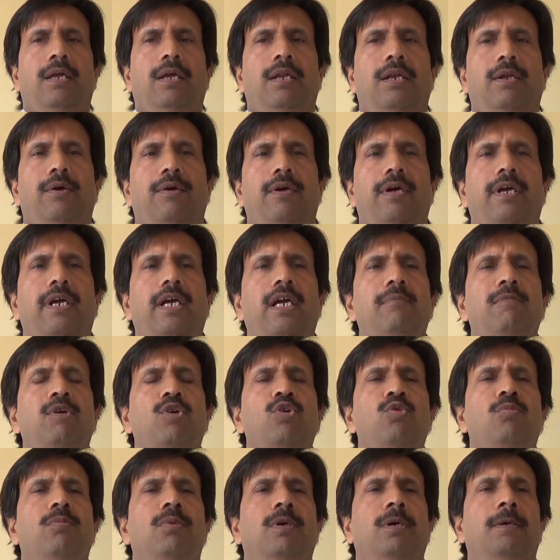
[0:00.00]
Now,
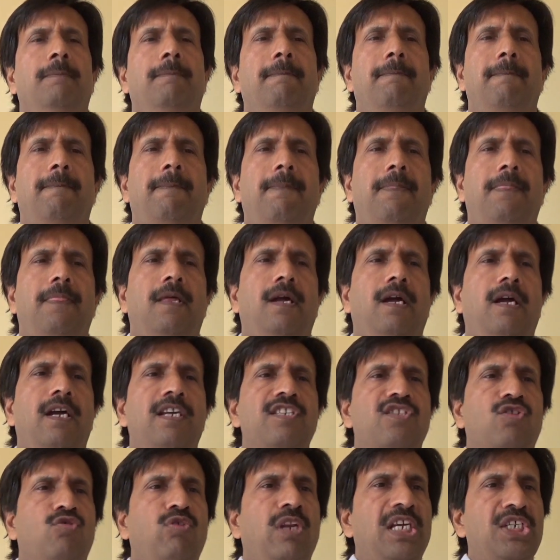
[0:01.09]
hematoma uh,
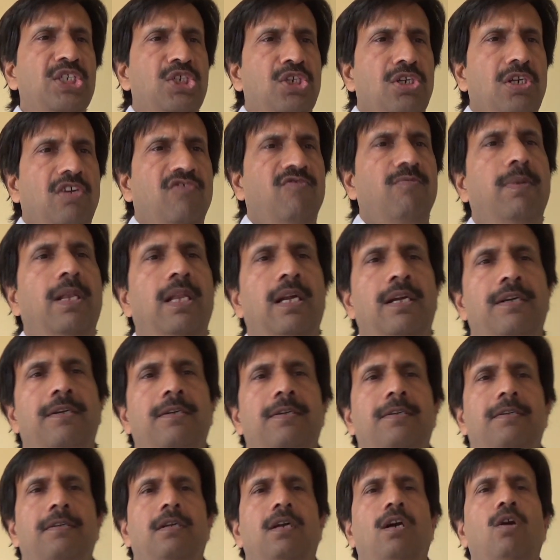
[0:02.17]
is a collection of blood
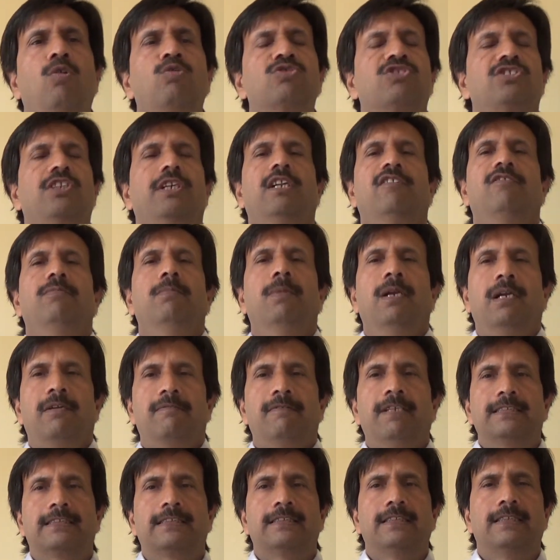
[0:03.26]
outside of blood
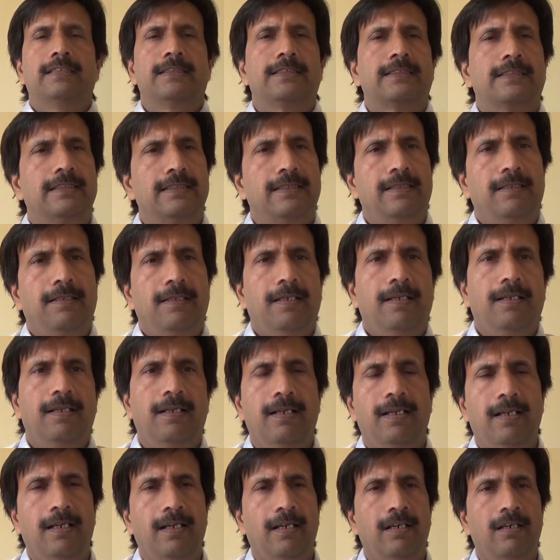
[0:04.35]
vessels
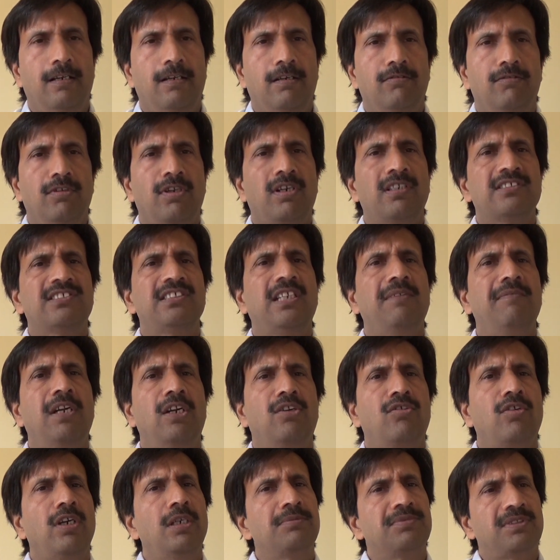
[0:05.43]
and uh, there are several
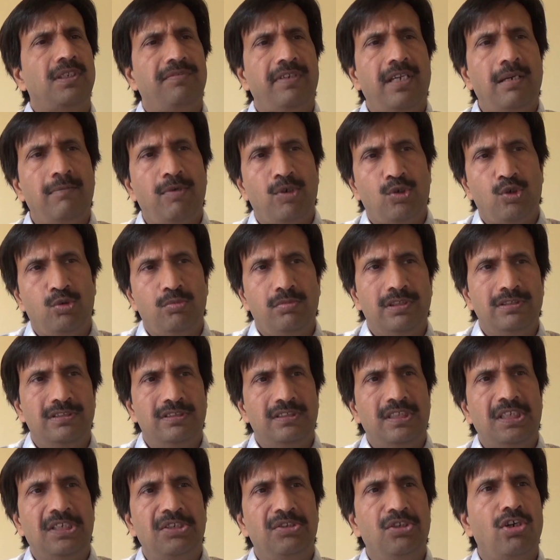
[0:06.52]
types of hematomas
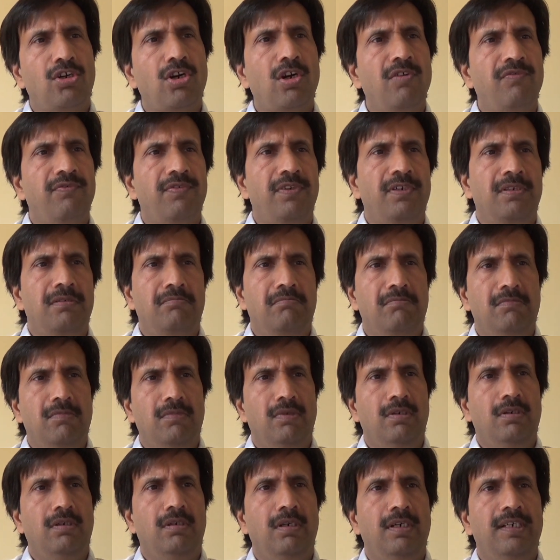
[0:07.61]
and they are often
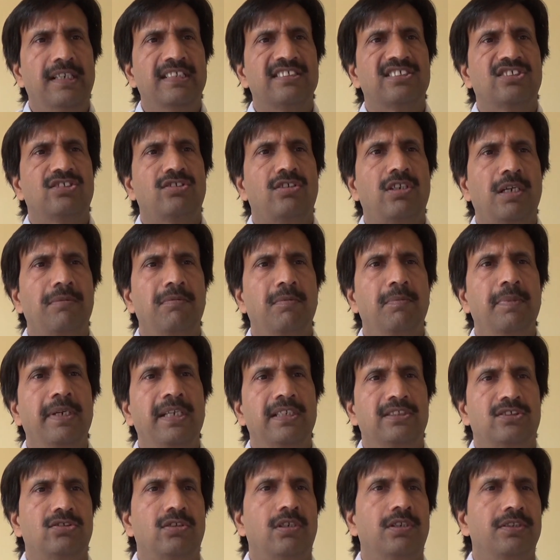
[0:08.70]
described
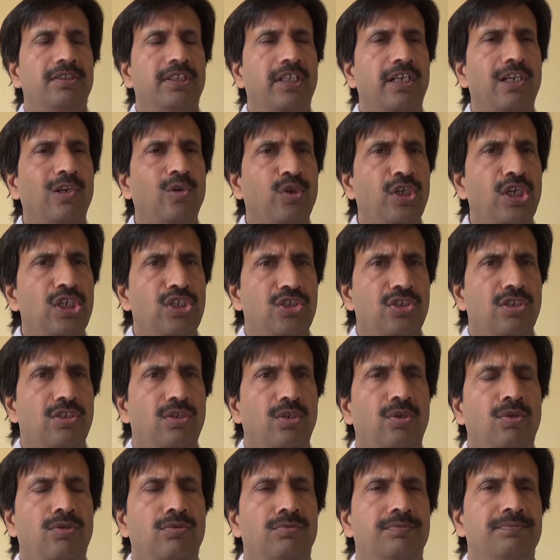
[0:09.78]
based on their location,
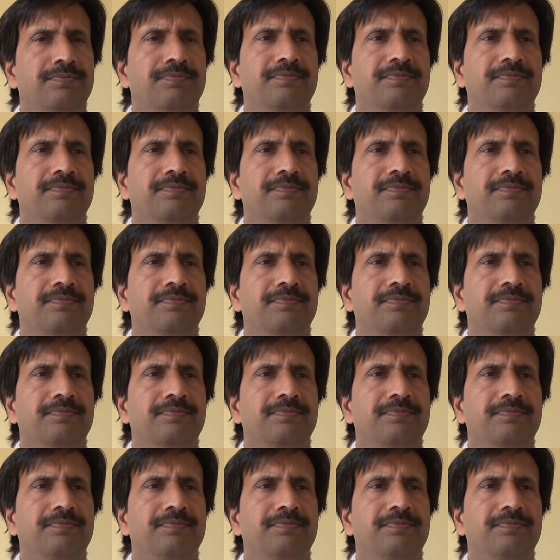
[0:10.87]
you know.